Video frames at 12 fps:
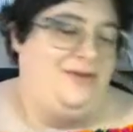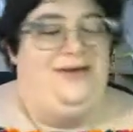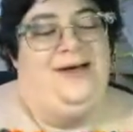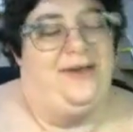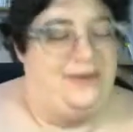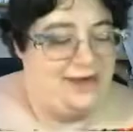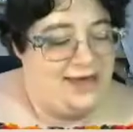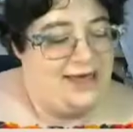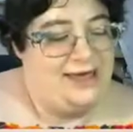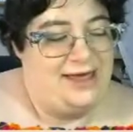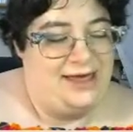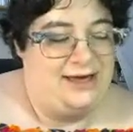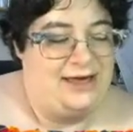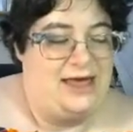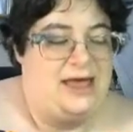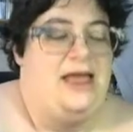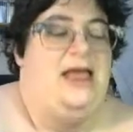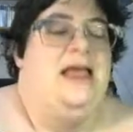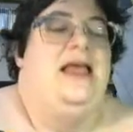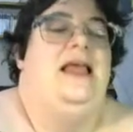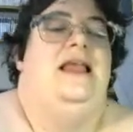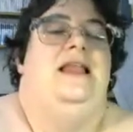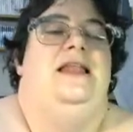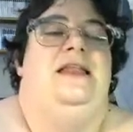Okay.
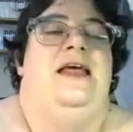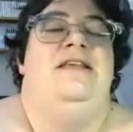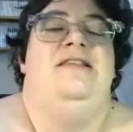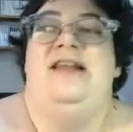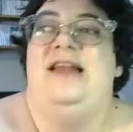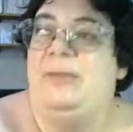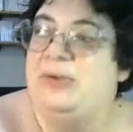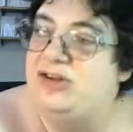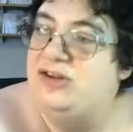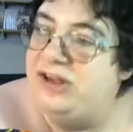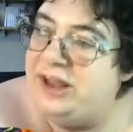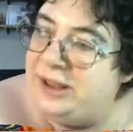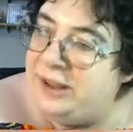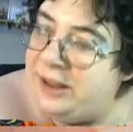That's the labradorite.